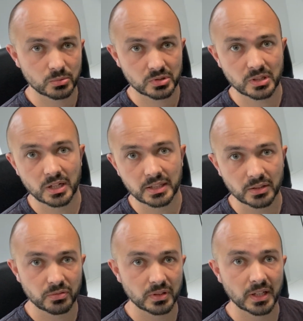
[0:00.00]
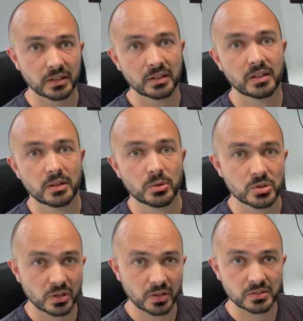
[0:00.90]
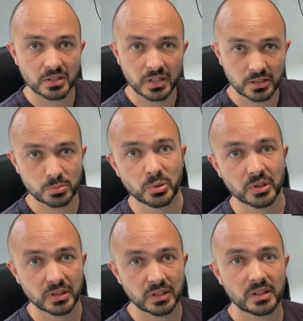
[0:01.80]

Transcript: was slightly different then, which I'll go into the next point.